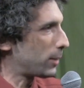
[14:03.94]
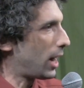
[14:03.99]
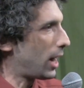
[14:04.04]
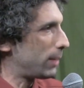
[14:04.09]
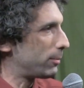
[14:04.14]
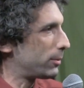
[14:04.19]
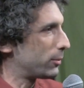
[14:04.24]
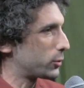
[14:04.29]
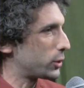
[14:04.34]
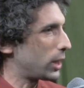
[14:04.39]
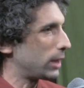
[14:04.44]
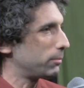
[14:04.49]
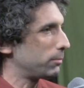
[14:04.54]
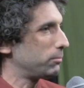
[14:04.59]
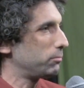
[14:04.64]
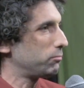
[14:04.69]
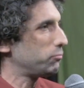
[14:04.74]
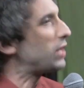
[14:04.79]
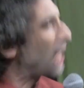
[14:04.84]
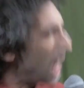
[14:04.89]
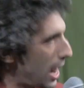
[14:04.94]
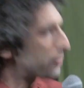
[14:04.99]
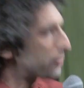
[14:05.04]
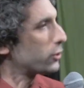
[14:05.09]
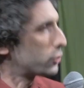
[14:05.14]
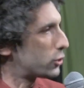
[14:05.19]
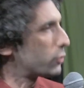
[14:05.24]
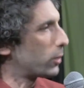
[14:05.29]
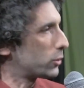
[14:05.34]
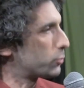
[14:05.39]
behind me was like, yeah, I
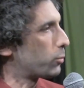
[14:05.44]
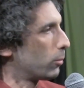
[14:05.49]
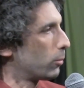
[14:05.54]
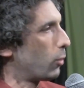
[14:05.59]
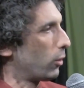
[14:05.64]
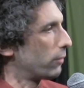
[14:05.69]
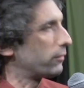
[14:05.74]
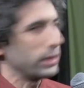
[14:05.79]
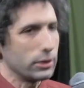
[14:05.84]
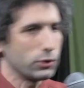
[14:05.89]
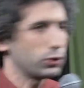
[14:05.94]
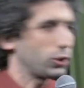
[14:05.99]
think she wants more morphine.